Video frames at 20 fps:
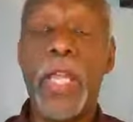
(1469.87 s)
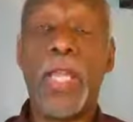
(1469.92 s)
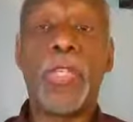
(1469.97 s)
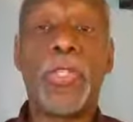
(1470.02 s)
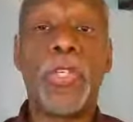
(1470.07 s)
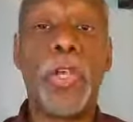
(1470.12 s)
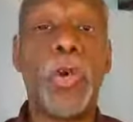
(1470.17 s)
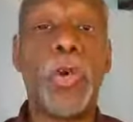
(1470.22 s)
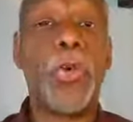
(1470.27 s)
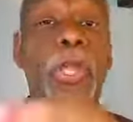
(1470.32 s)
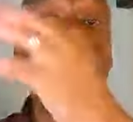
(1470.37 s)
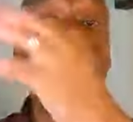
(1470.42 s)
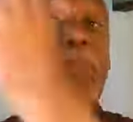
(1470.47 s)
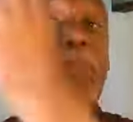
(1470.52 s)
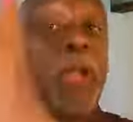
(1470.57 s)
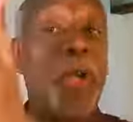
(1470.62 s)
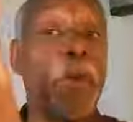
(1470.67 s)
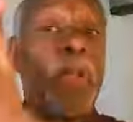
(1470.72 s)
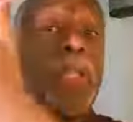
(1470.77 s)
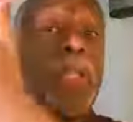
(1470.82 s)
So he
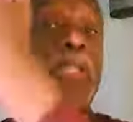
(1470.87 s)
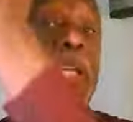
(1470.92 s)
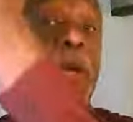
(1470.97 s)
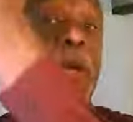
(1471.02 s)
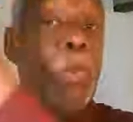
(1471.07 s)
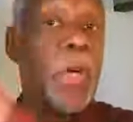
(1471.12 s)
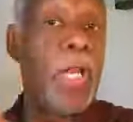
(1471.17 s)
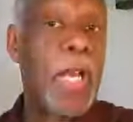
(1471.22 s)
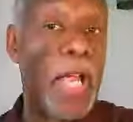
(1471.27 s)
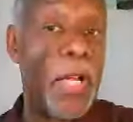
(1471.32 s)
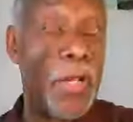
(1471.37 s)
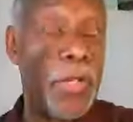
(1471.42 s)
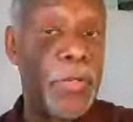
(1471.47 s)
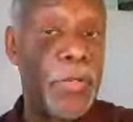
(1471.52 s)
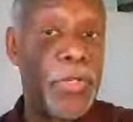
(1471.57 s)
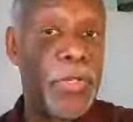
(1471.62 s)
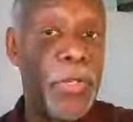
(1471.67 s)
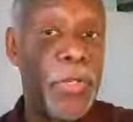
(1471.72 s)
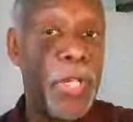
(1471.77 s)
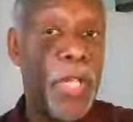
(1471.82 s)
married someone
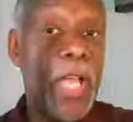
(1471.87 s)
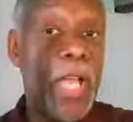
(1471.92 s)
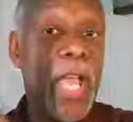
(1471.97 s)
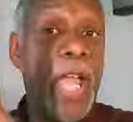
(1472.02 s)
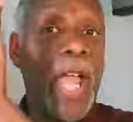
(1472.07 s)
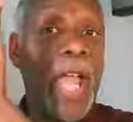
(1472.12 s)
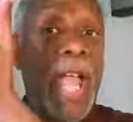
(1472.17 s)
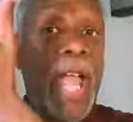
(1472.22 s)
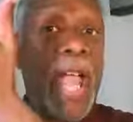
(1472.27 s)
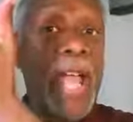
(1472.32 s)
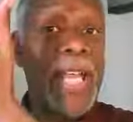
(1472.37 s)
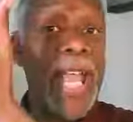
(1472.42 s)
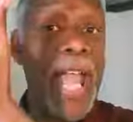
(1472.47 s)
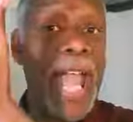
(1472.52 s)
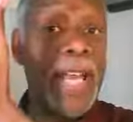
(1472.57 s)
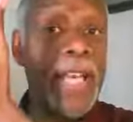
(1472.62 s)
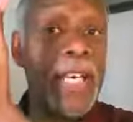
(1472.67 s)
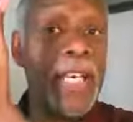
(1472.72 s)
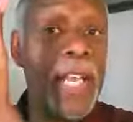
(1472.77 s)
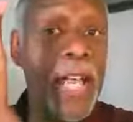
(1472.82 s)
else and
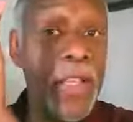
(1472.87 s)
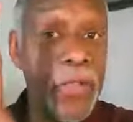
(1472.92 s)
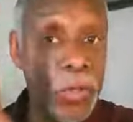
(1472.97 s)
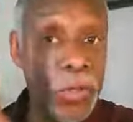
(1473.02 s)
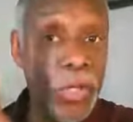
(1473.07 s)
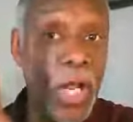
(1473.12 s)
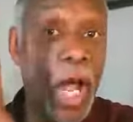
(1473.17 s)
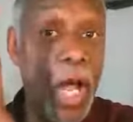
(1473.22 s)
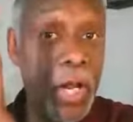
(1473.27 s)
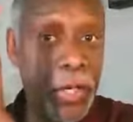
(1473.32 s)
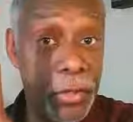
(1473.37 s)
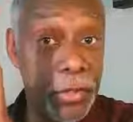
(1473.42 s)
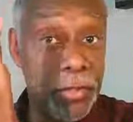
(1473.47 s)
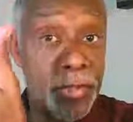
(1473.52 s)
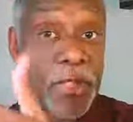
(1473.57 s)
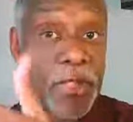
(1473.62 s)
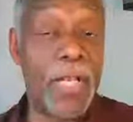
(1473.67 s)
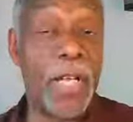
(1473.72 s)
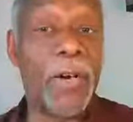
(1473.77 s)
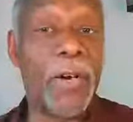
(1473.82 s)
had another daughter,
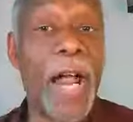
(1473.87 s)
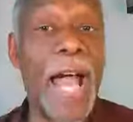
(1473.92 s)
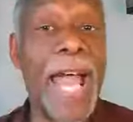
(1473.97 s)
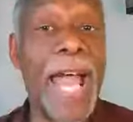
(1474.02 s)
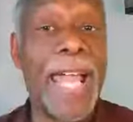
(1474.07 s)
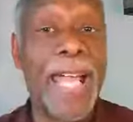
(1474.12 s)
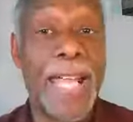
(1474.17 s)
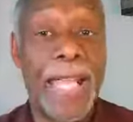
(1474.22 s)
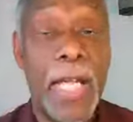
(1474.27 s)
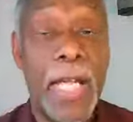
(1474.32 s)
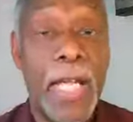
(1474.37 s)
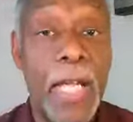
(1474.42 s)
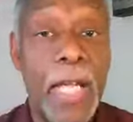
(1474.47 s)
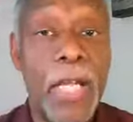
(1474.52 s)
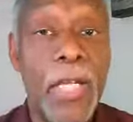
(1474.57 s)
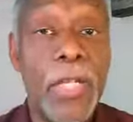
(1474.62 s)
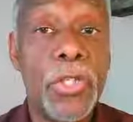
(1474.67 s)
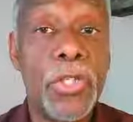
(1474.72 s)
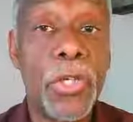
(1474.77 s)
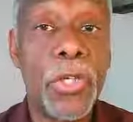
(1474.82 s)
Sarai.
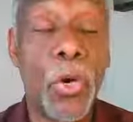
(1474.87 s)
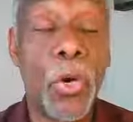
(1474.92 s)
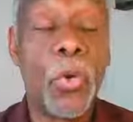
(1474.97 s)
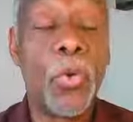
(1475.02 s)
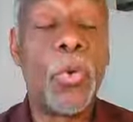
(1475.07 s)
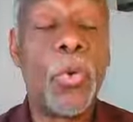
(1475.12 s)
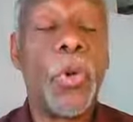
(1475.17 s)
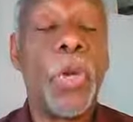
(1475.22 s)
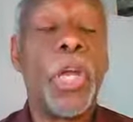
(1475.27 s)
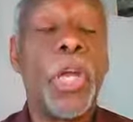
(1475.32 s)
So